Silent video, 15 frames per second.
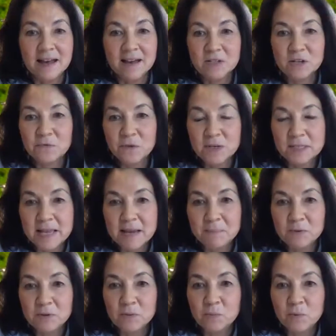so for
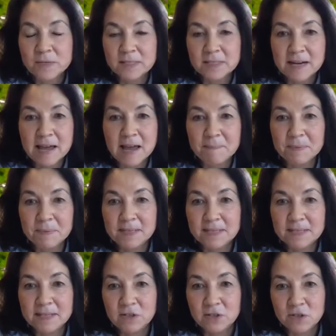example, what's going to happen this
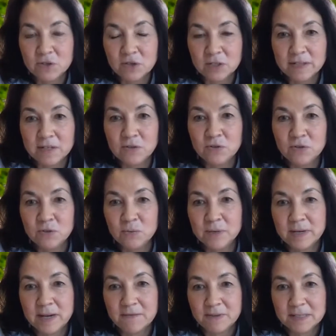year? Usually you do it
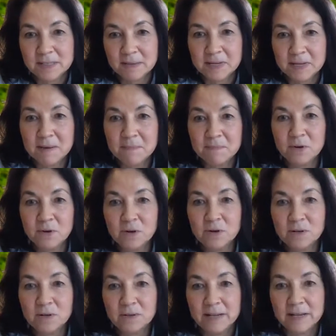every
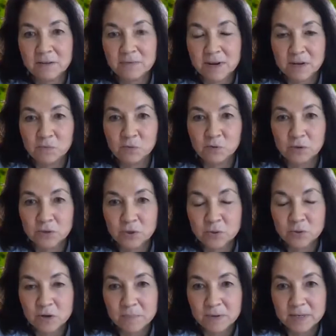September, like around World
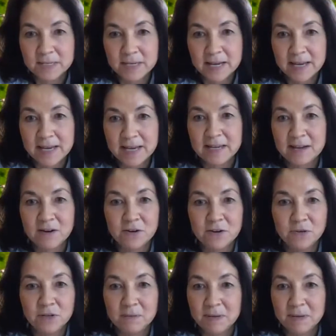Shorebird Day. Are you going